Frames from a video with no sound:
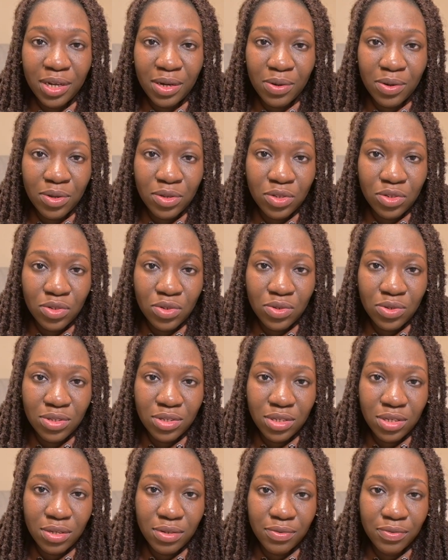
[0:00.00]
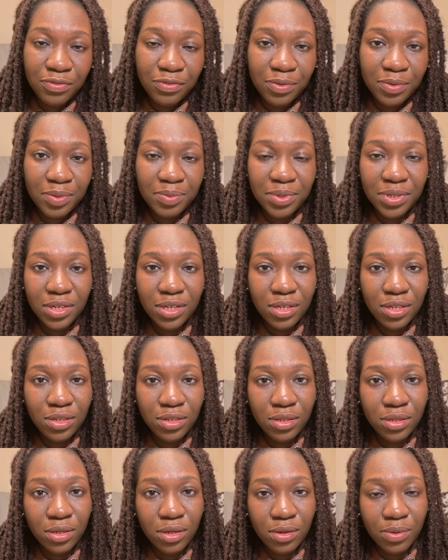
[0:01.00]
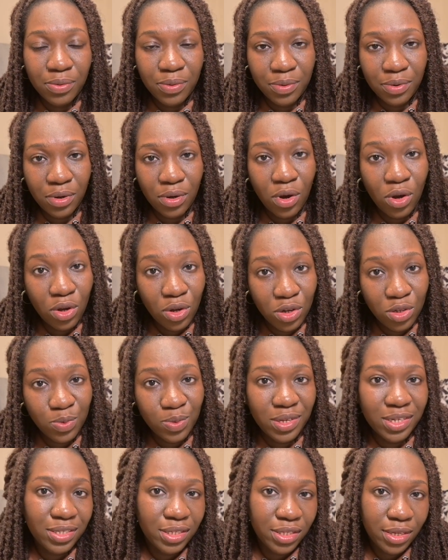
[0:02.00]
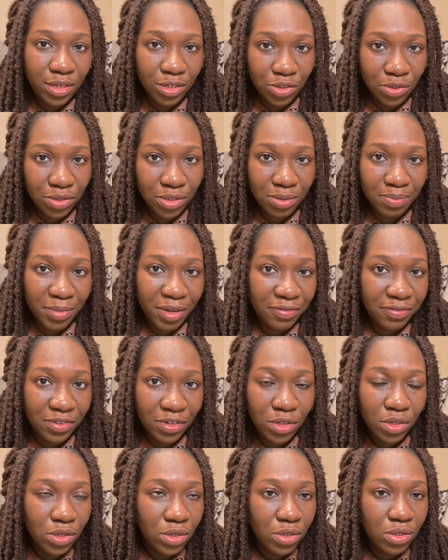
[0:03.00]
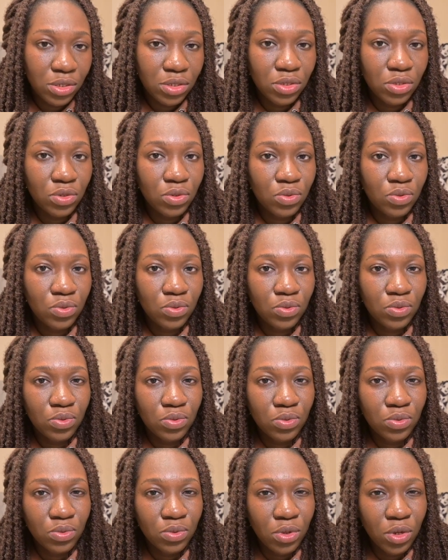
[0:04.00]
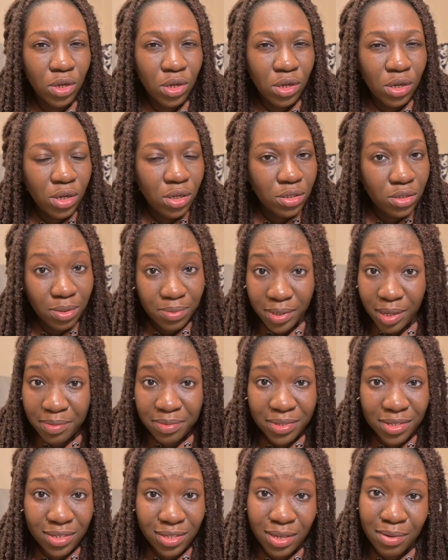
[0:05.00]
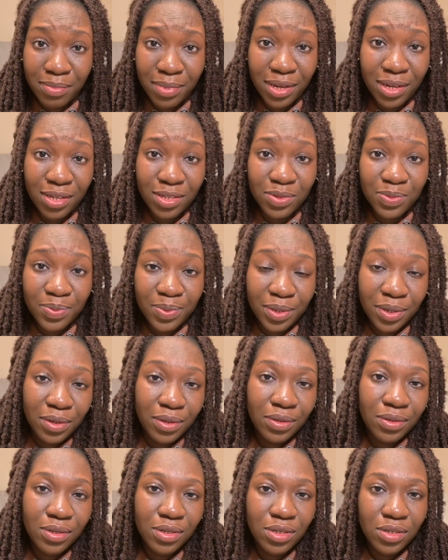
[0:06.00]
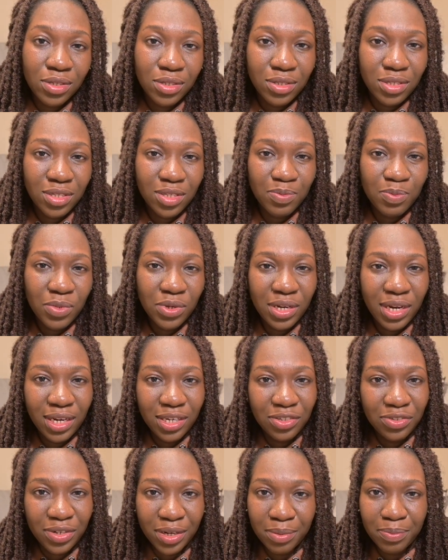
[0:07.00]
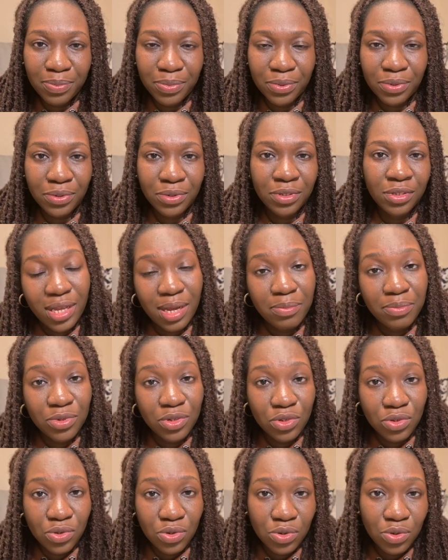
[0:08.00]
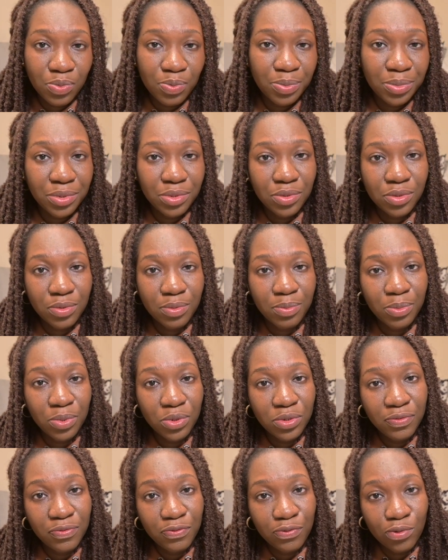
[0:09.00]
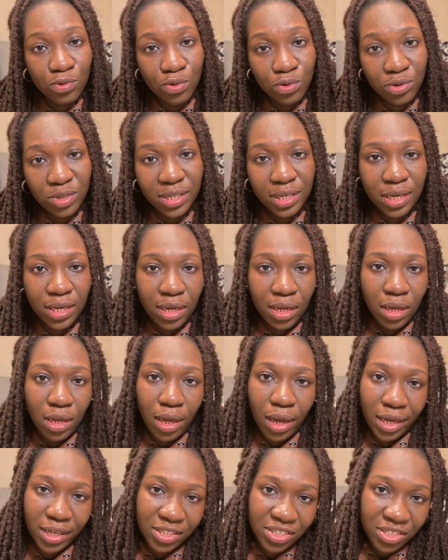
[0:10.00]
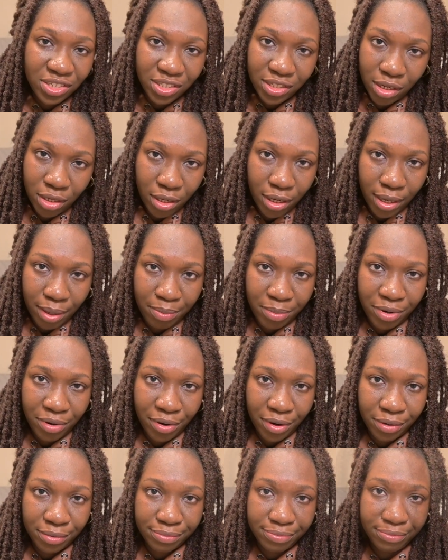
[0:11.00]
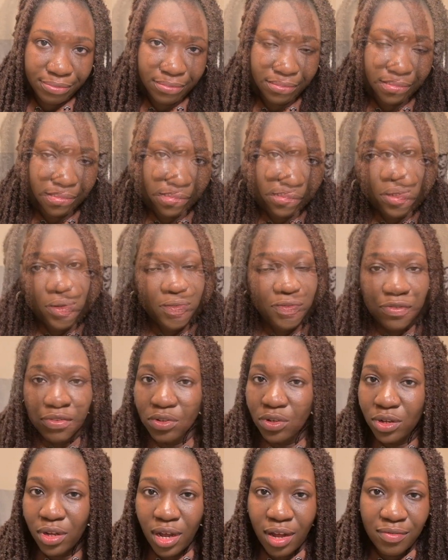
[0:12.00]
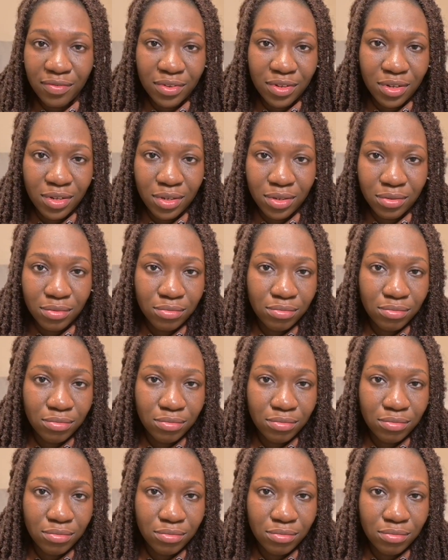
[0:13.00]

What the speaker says: I was using from the beginning August when I started shooting my videos to sometime in December as well. It's a smaller tripod. It can be used with both phone and digital camera. If you don't have a